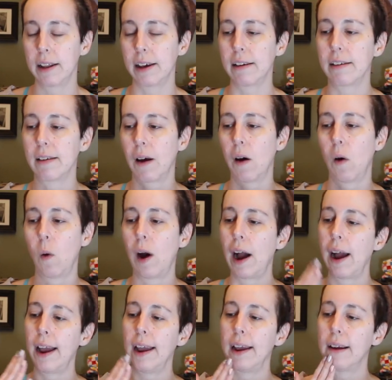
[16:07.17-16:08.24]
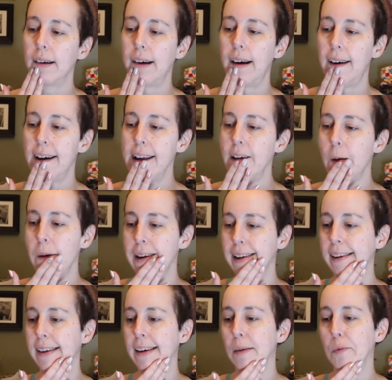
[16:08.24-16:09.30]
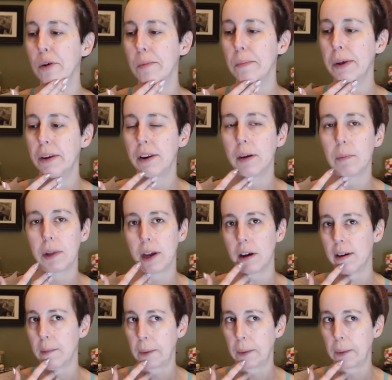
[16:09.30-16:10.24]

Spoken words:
Like, so I know I tend to get more buildup like